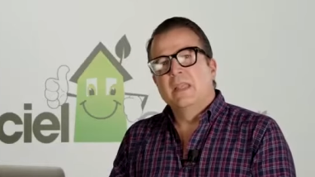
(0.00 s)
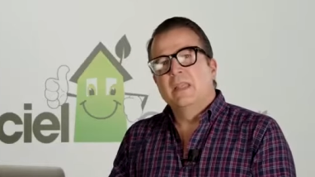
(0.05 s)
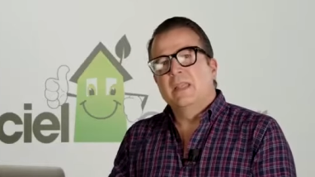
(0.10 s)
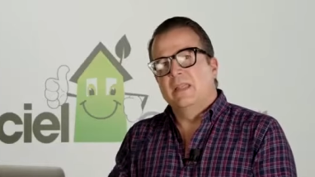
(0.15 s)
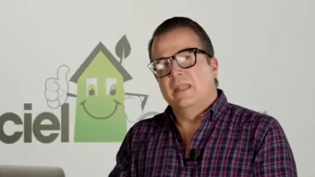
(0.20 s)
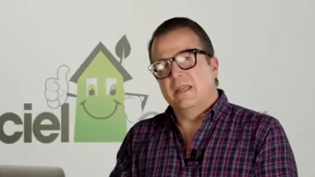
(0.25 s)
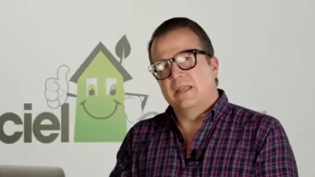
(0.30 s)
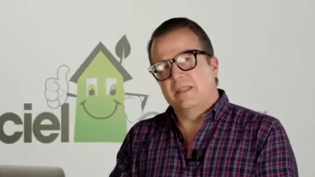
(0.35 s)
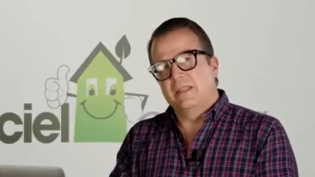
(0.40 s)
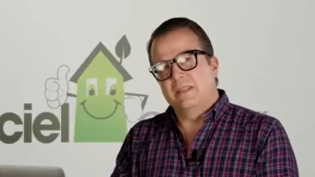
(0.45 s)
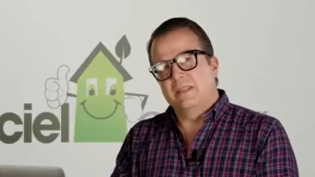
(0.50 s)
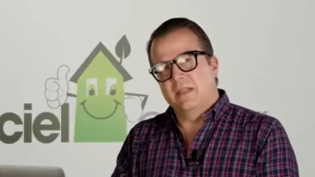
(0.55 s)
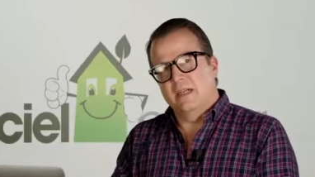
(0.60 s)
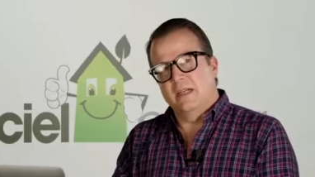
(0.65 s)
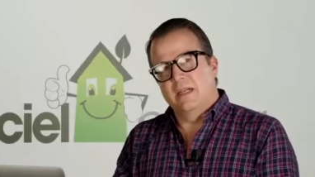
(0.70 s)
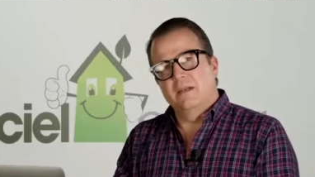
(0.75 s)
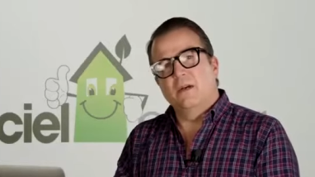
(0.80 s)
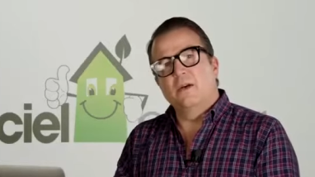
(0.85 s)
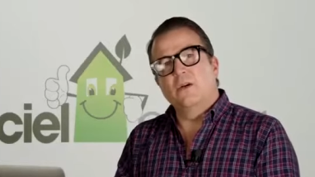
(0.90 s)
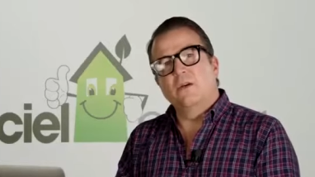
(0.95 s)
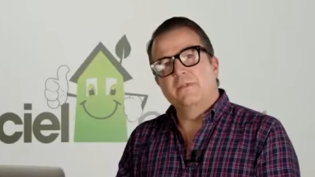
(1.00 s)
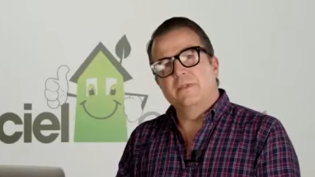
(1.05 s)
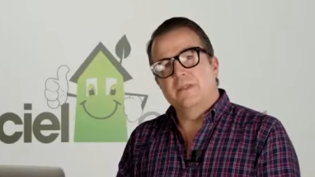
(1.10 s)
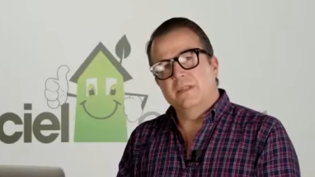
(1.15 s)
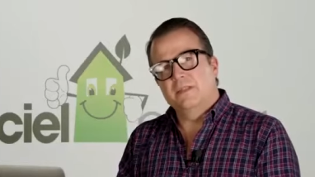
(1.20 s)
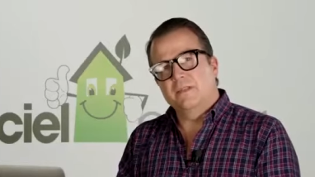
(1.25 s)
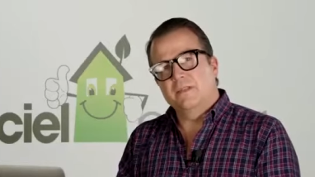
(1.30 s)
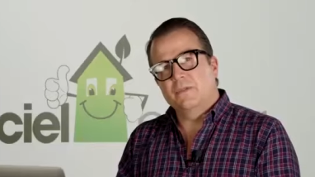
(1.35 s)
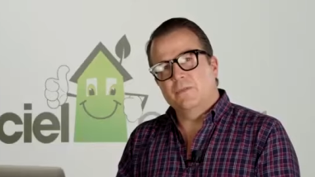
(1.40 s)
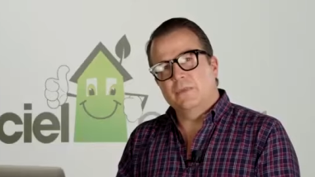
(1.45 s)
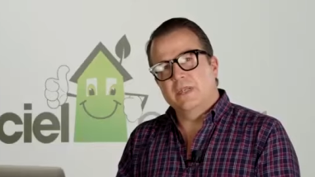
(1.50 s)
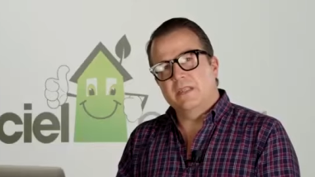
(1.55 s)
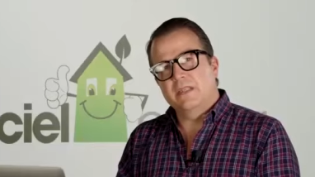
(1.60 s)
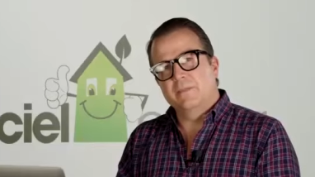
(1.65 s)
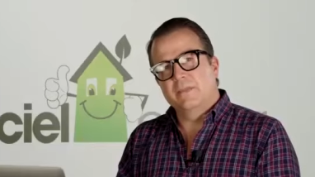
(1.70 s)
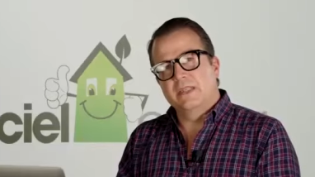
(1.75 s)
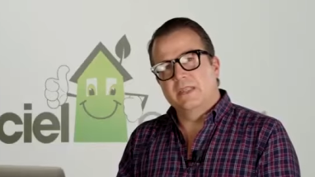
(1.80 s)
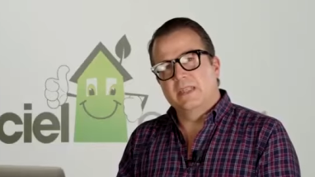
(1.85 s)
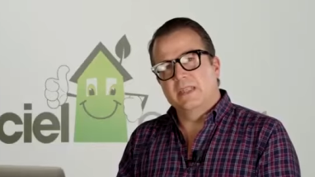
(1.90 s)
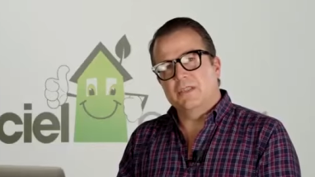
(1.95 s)
It has uh, all the different
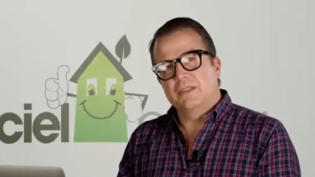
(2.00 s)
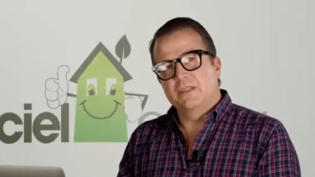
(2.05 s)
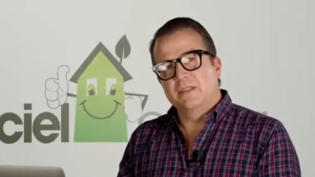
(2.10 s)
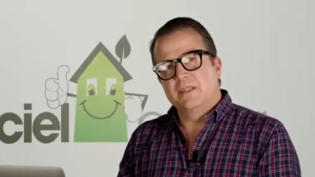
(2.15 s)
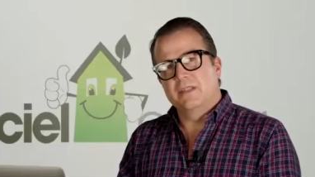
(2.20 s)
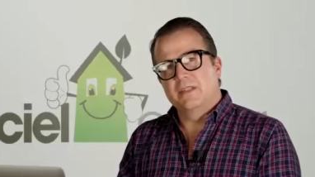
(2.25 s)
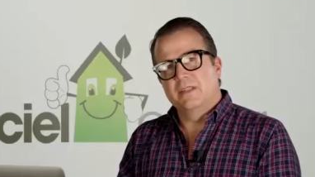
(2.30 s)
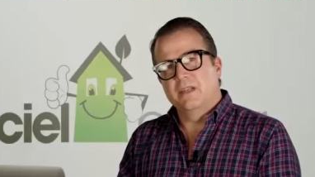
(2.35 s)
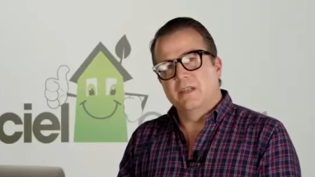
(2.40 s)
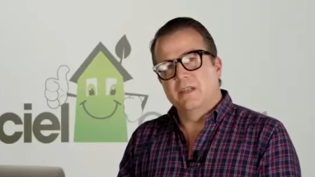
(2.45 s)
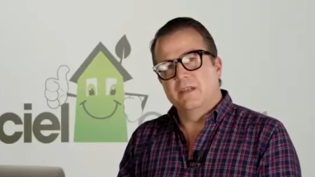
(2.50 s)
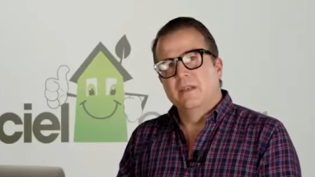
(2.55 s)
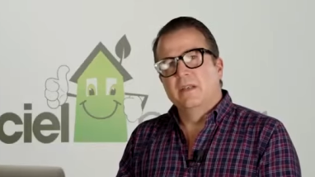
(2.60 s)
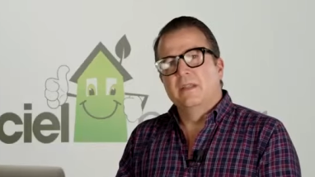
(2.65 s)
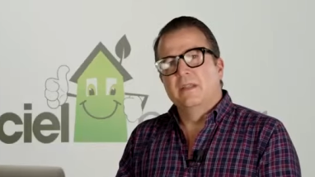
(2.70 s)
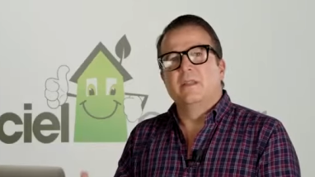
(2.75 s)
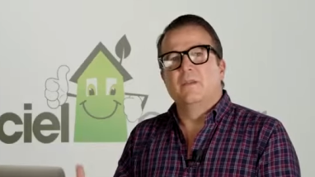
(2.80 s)
recommendations in there.